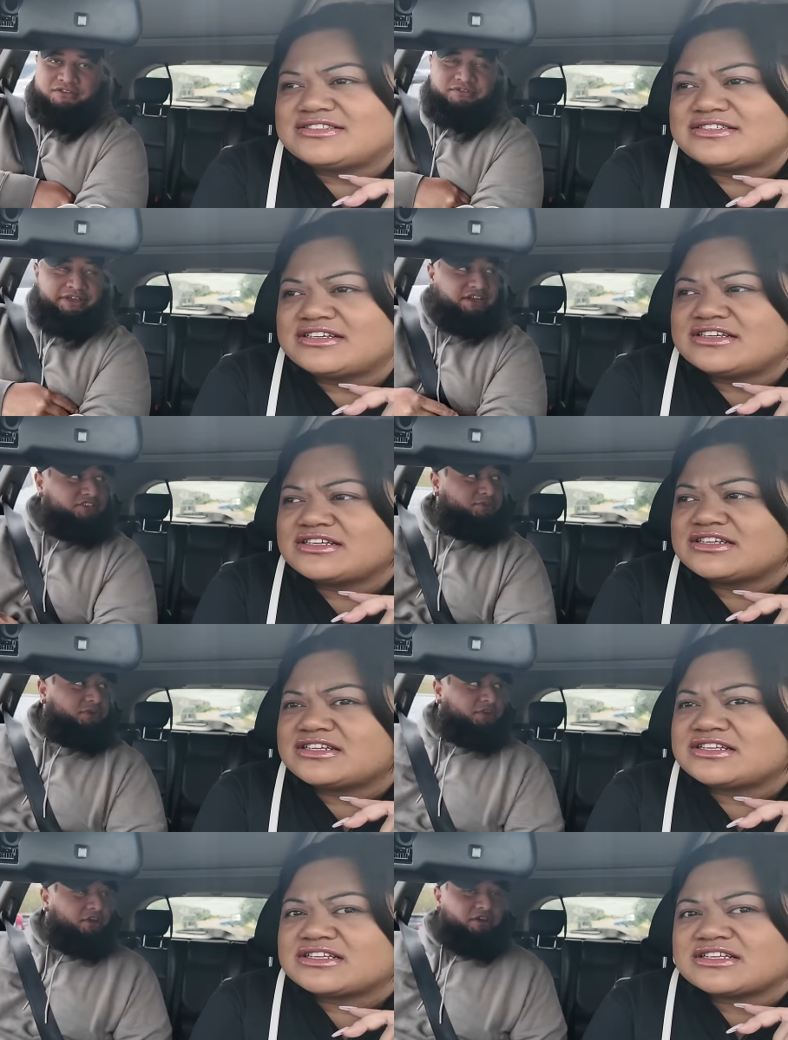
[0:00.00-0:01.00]
Speaker 1: Oh, yeah, I just
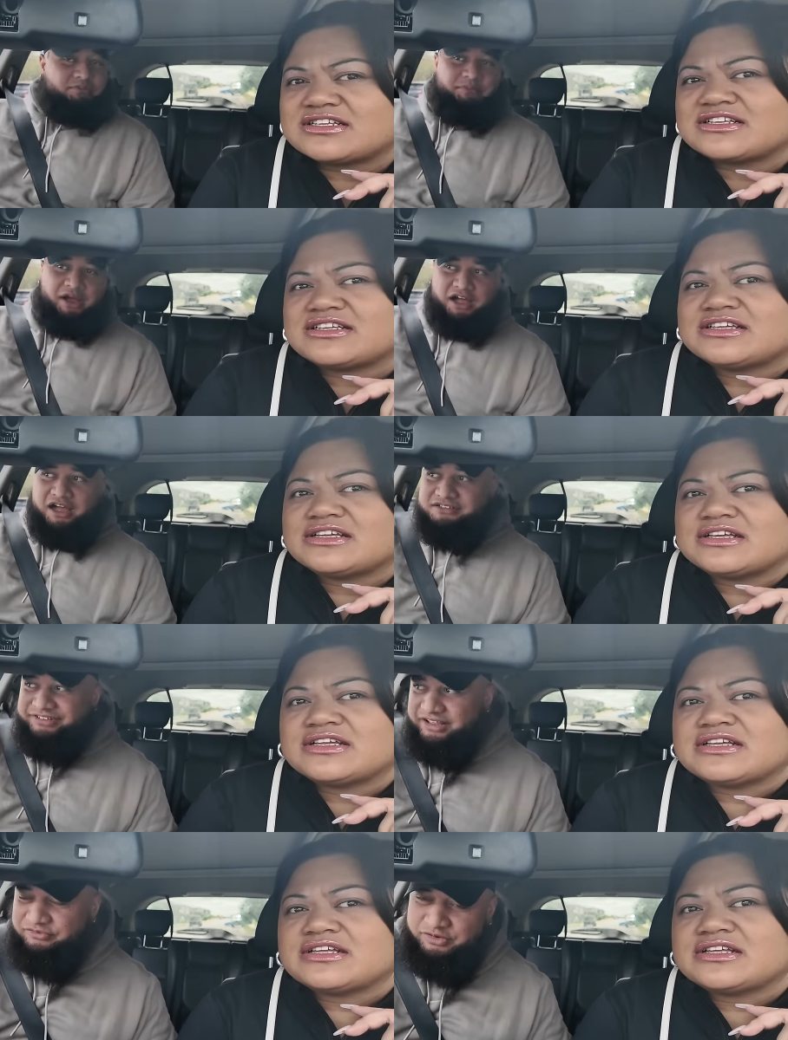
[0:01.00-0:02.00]
wanted to go, but I asked
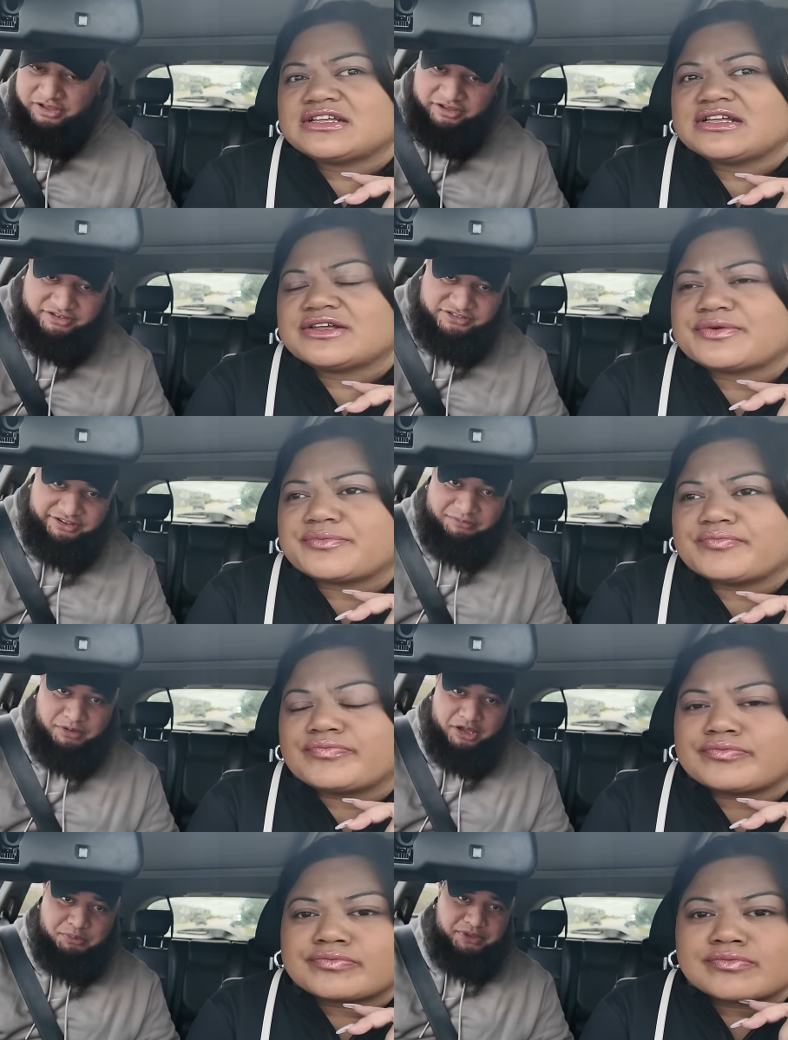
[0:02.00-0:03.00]
Dan if we could go to um,
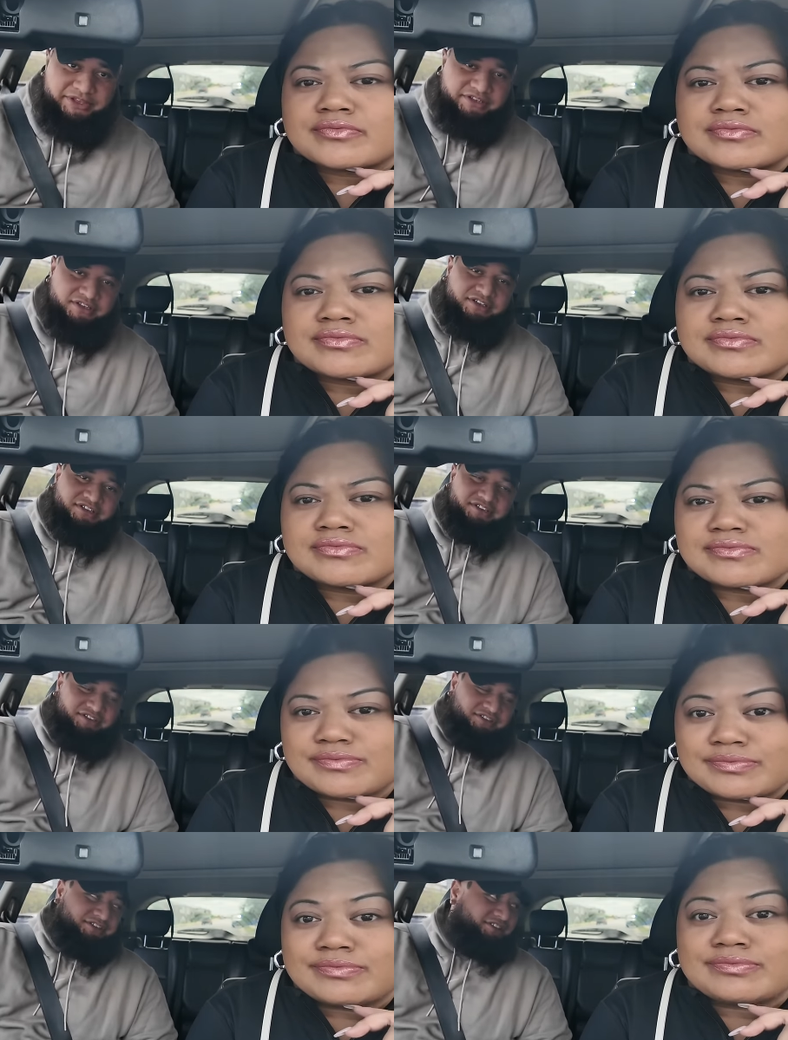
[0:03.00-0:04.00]
Kobe.
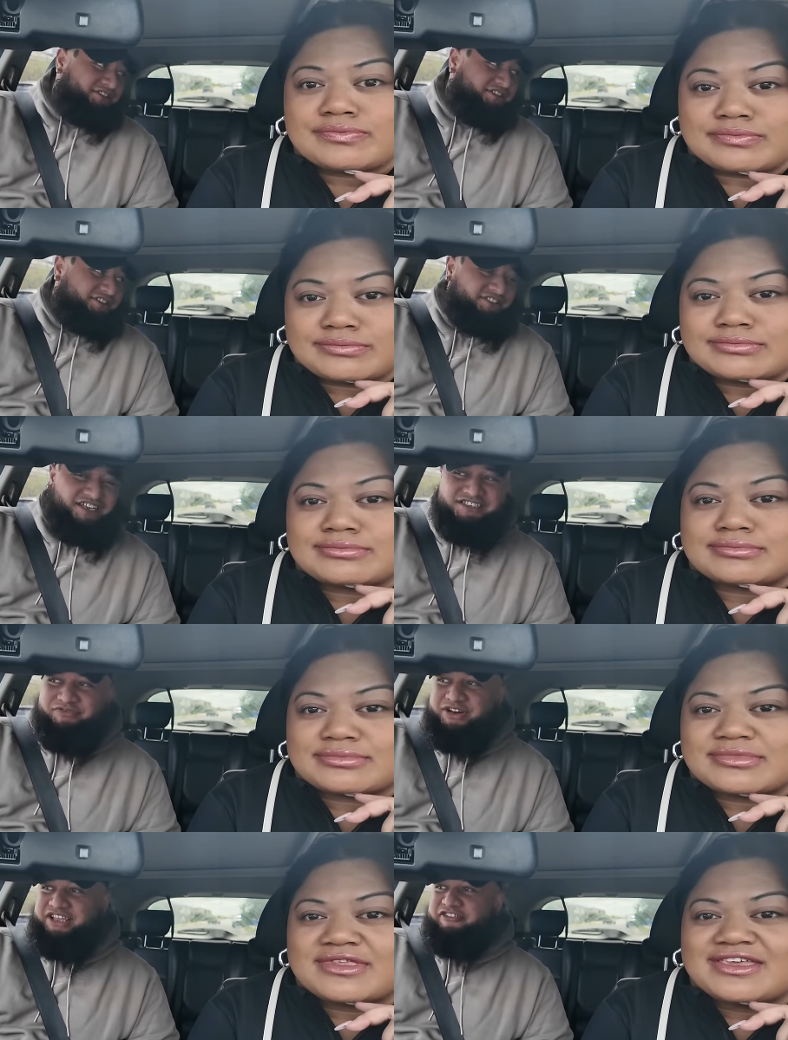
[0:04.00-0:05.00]
She hasn't
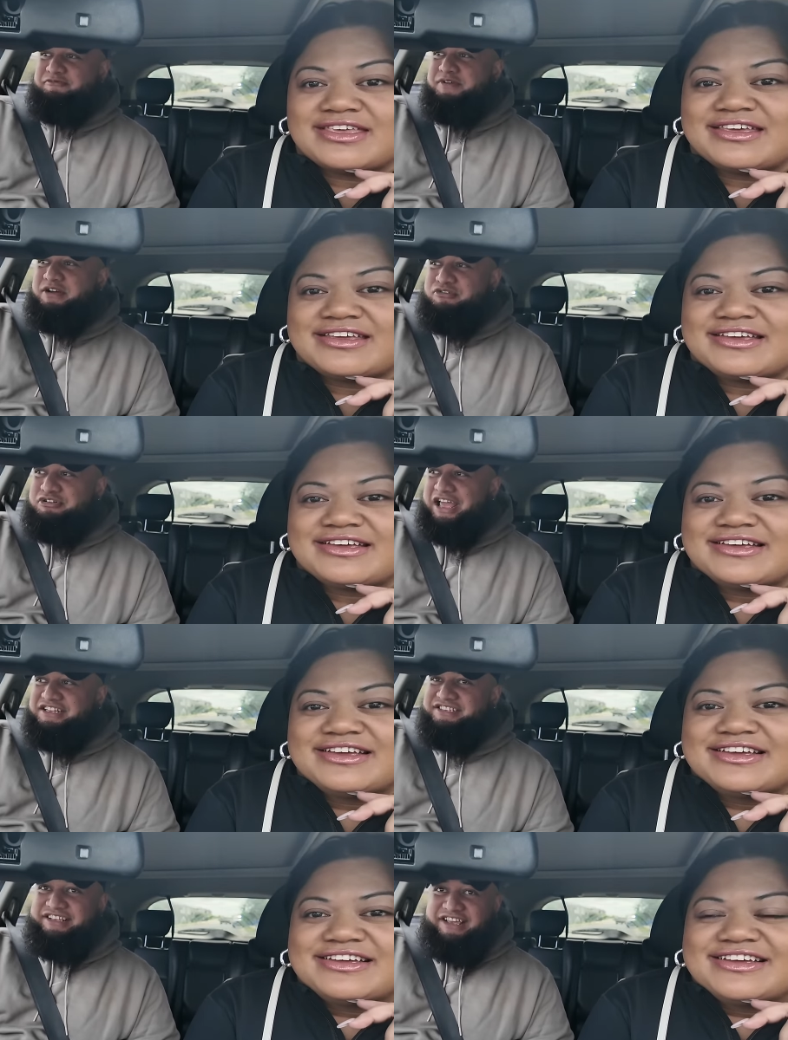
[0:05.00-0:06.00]
really given me a good answer